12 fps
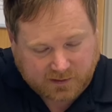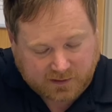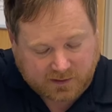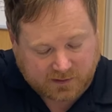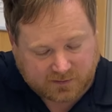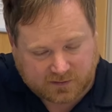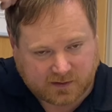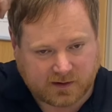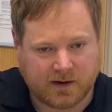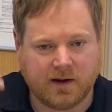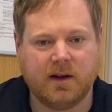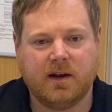and
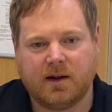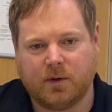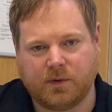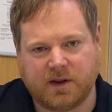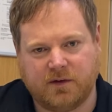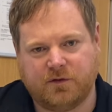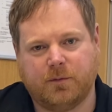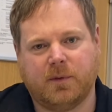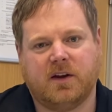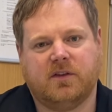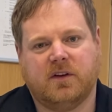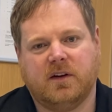all the
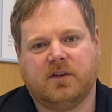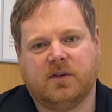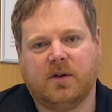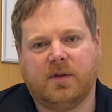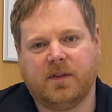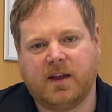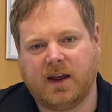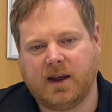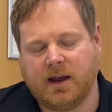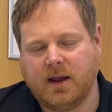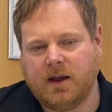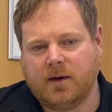information is on there.
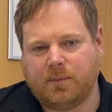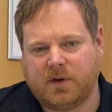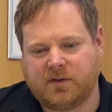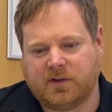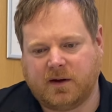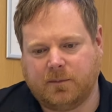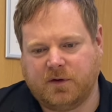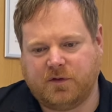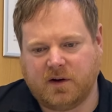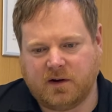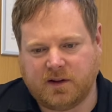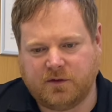But if you
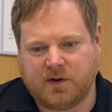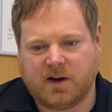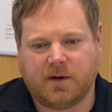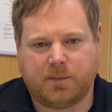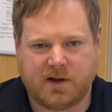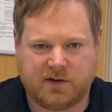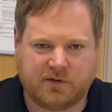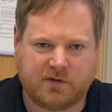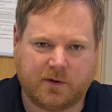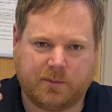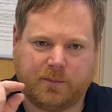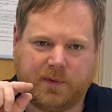like the video, please
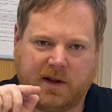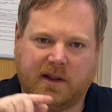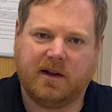hit the